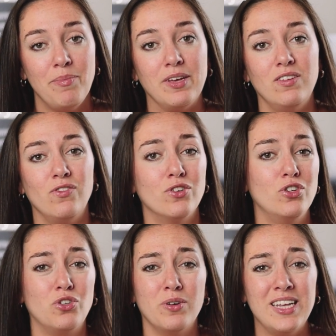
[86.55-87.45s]
Because if you're
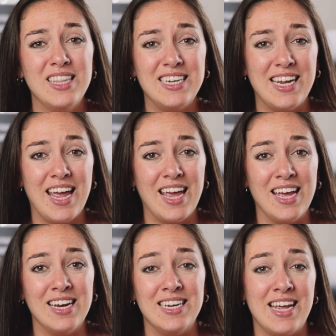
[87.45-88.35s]
enjoying the
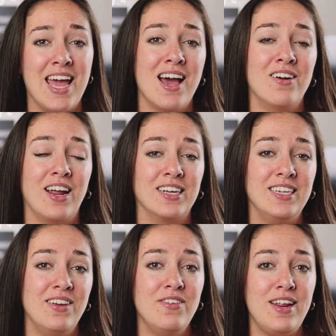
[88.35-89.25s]
day in and day out
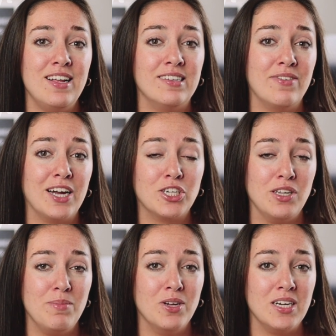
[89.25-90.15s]
activities of
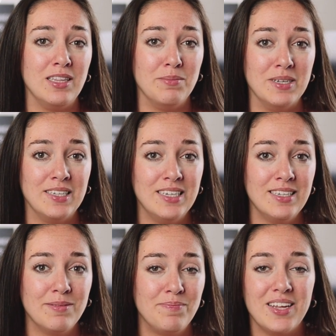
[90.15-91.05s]
actually building the
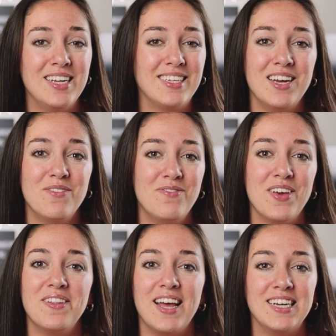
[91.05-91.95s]
business, it's going to
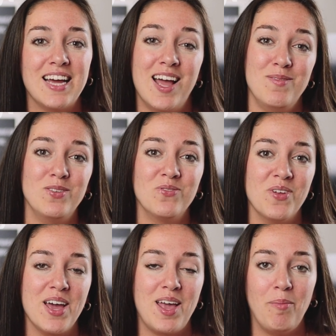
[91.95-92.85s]
feel like time is
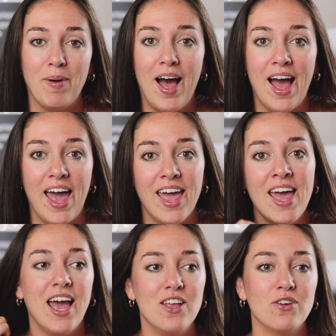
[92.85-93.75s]
flying by,
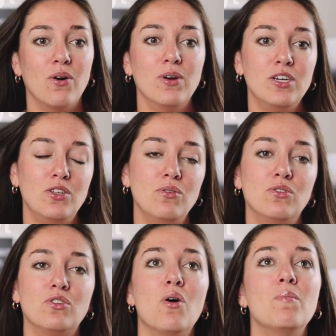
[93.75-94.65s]
and you're going to
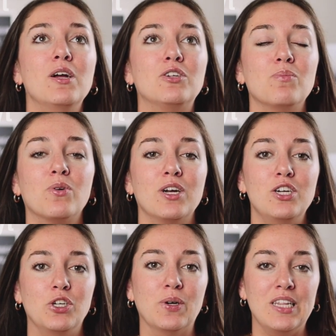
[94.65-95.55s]
so much more
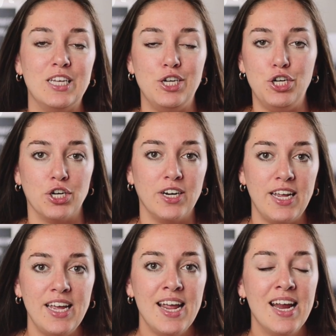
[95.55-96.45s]
enjoy the
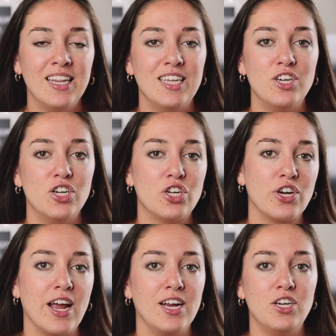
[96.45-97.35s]
journey than just
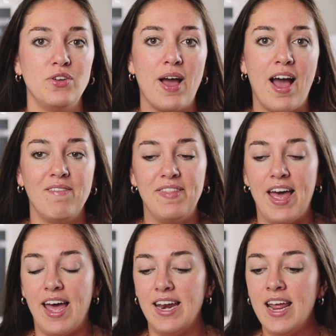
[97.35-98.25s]
trying to have
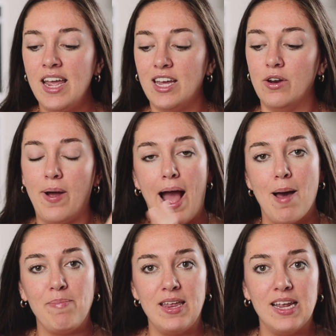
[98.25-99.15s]
that,
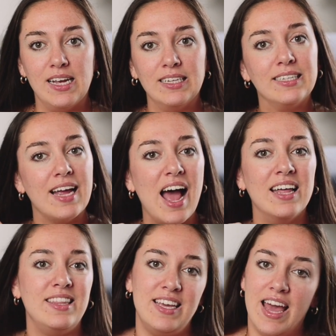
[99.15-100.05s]
happiness
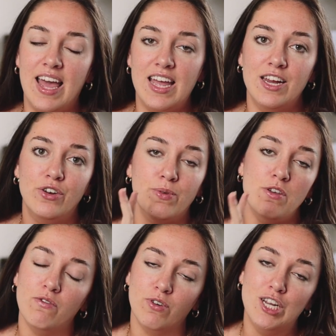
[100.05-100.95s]
at the end
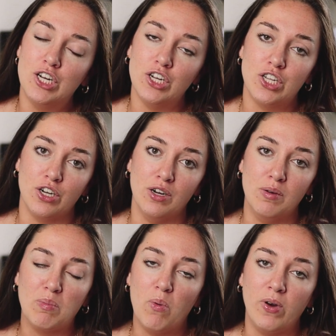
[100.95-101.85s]
when you've reached a
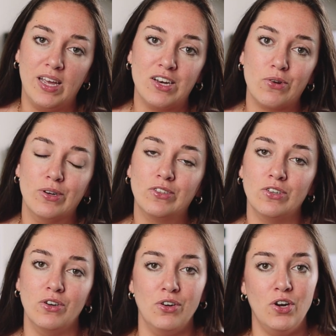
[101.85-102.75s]
certain point or a
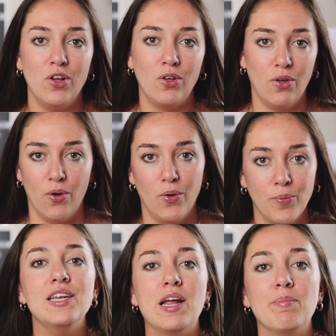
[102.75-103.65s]
certain goal.
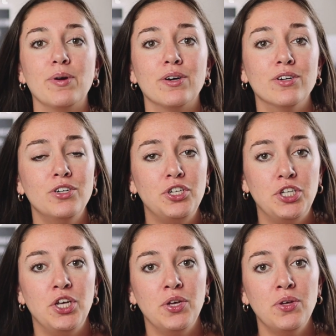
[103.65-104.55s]
Number
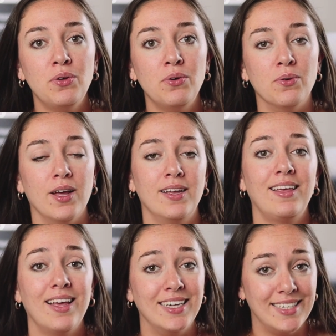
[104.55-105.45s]
2,
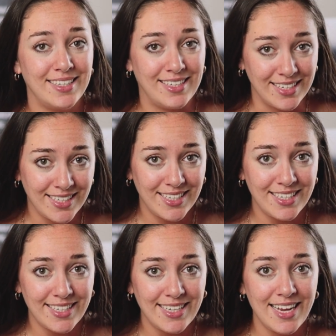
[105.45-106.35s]

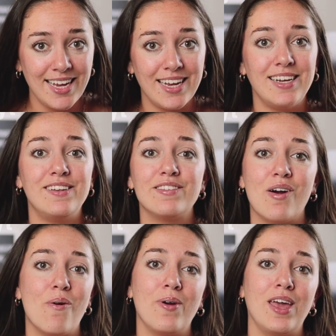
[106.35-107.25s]
consistency is
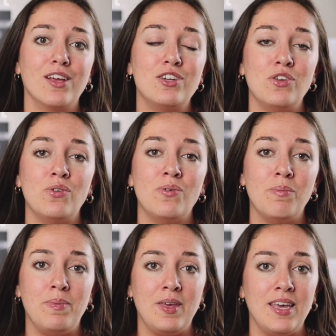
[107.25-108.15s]
going to
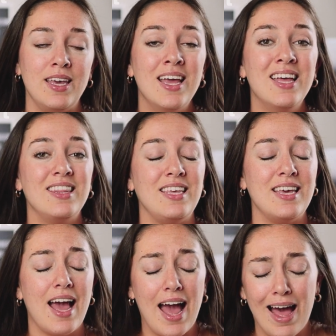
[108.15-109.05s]
be
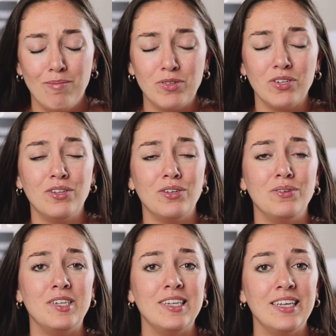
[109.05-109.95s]
the
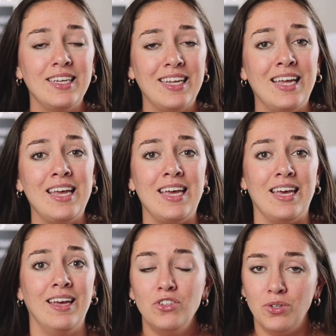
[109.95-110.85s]
absolute
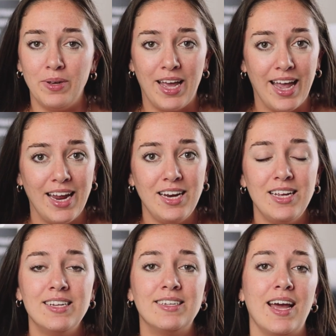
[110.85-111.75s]
key to
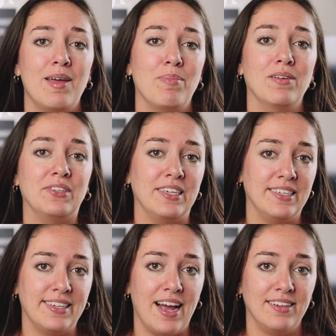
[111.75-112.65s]
any type of
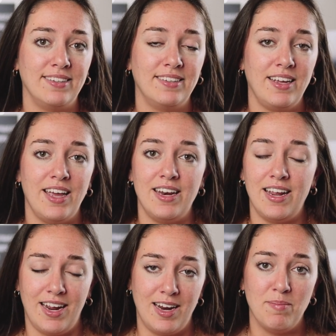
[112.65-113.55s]
success in
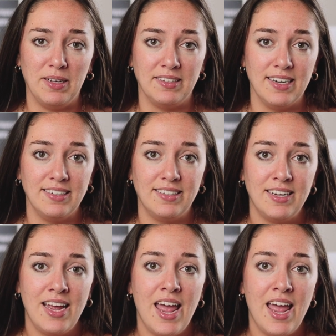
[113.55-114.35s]
any business.